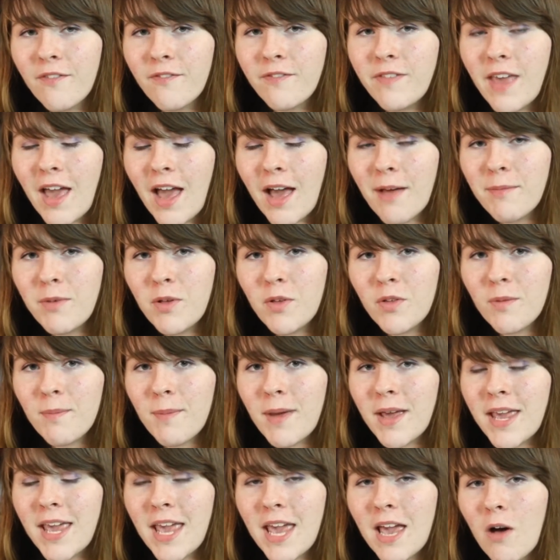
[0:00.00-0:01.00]
Yeah, I'm using
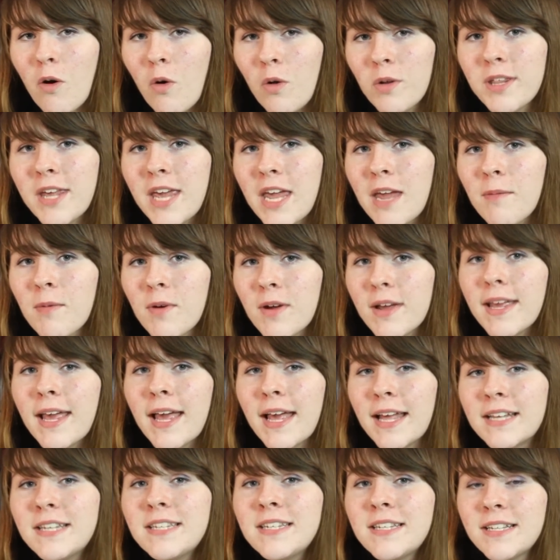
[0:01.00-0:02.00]
my old camera
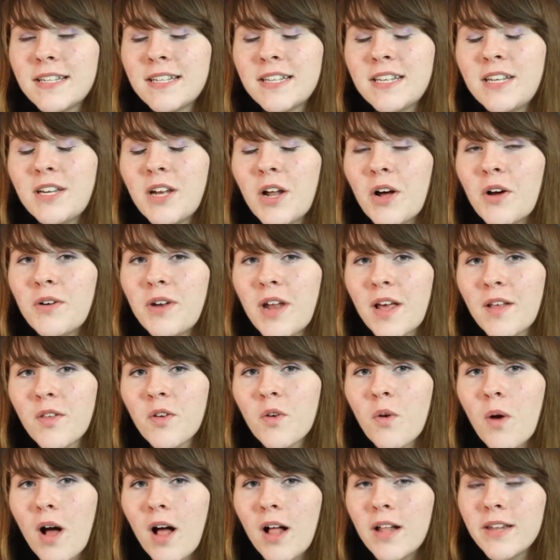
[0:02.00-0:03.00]
again. You know,
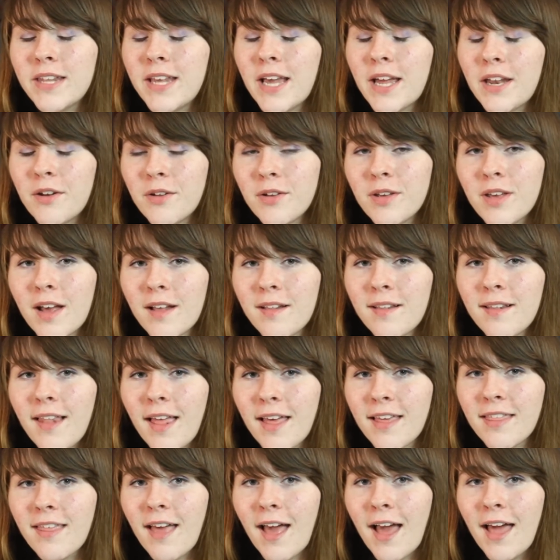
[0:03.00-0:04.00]
nicer quality. I know you guys would
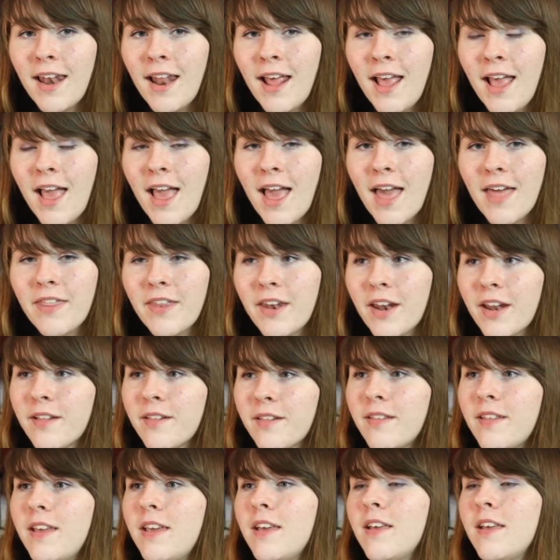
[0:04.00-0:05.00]
like that. And then I
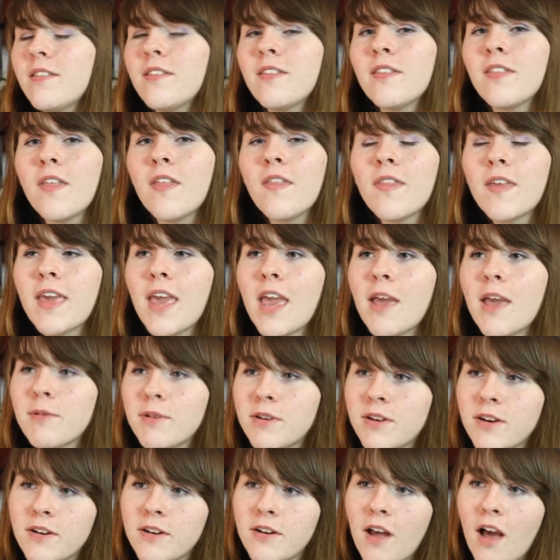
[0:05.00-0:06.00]
sneezed and then the
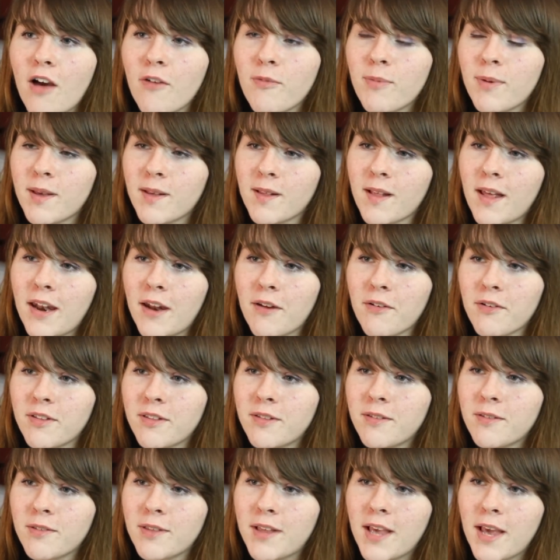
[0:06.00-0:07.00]
camera turned off because I never
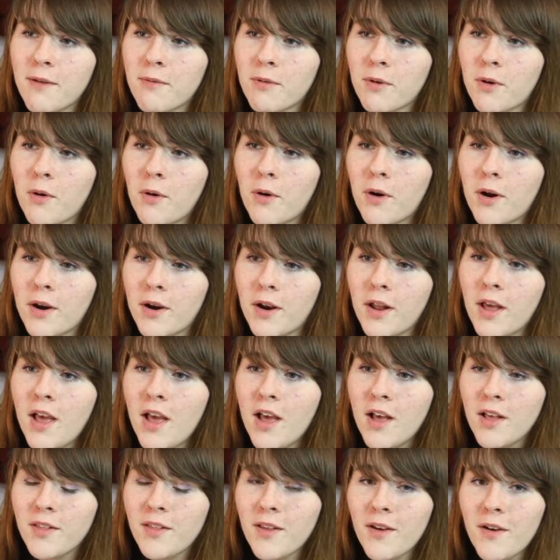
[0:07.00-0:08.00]
hit record.
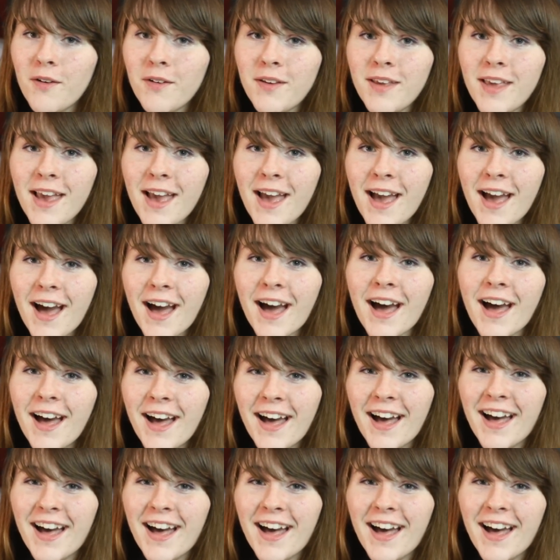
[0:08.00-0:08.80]
So yeah.